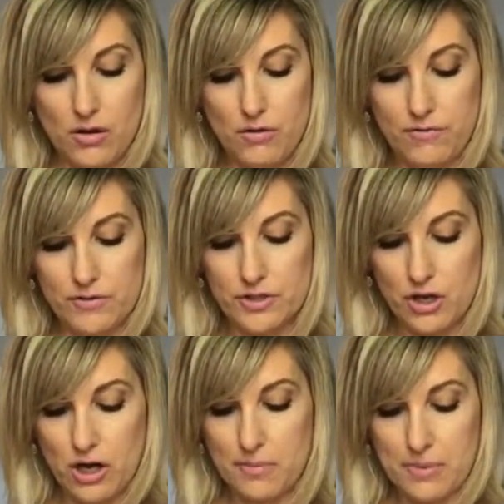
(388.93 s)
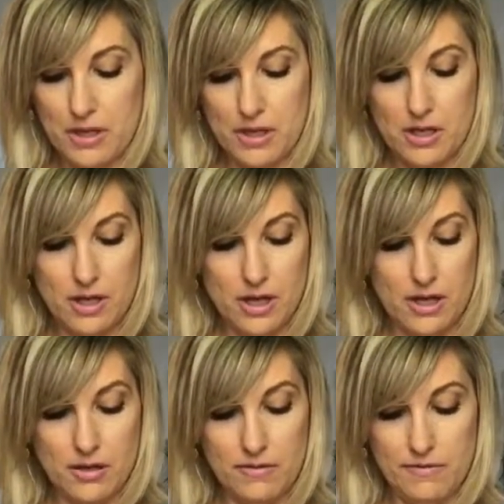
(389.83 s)
over top
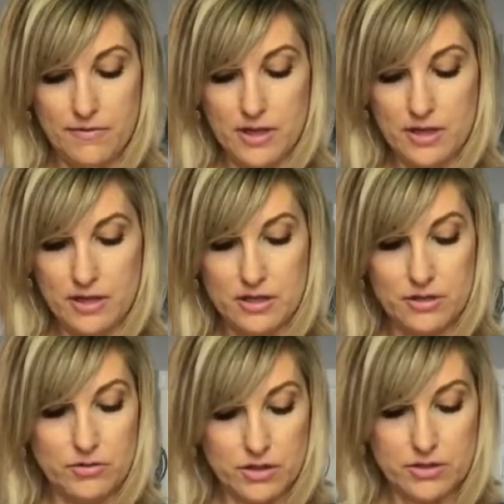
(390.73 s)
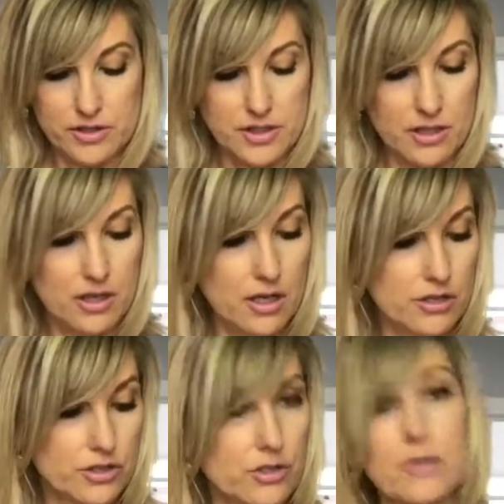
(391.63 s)
of the noodles. I'll
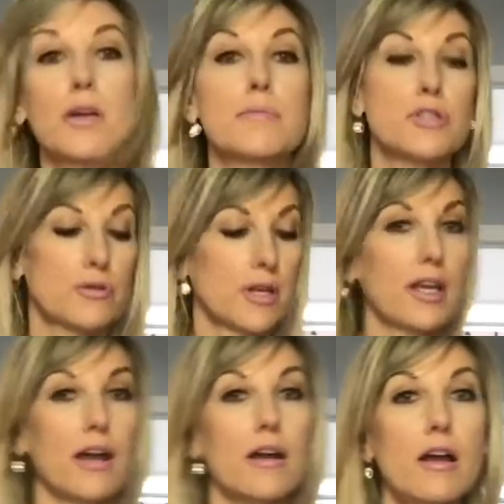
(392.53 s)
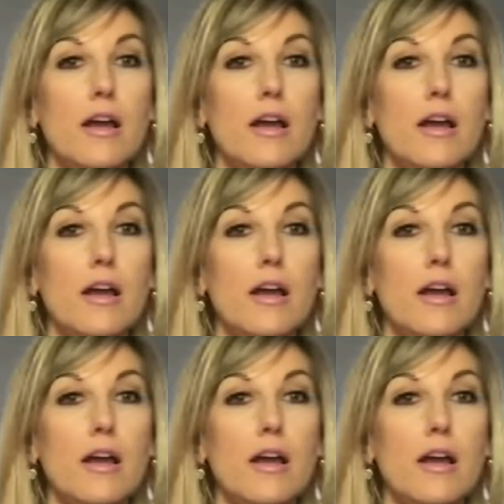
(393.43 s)
show you what I'm doing here.